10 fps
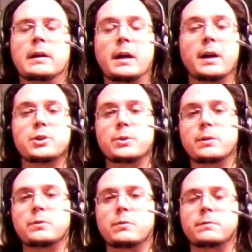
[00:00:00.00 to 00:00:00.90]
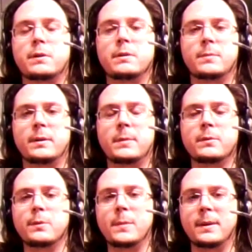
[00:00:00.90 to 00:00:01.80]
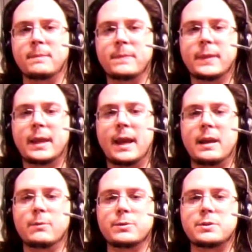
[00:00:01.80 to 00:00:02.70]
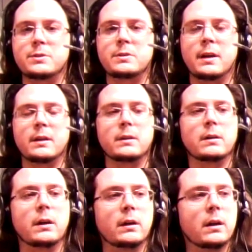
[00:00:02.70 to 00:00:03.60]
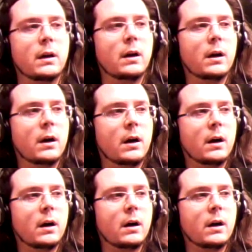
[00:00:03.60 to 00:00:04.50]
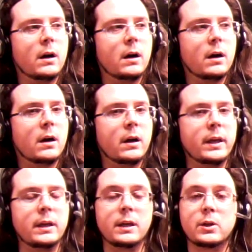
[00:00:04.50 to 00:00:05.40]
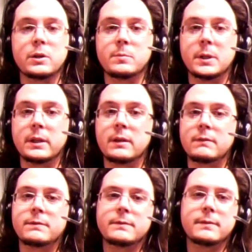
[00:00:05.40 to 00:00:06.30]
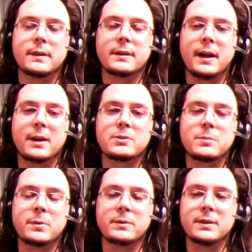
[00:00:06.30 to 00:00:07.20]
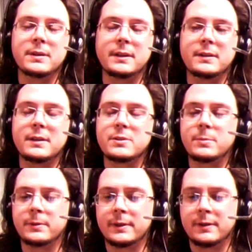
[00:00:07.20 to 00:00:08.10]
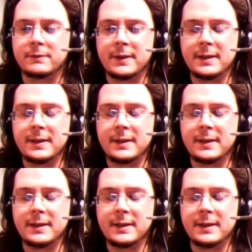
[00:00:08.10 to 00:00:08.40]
I, I showed it to a friend of mine, my roommate, and he was just standing there like, he, he couldn't believe that they actually pull, did that, that they actually pulled that off.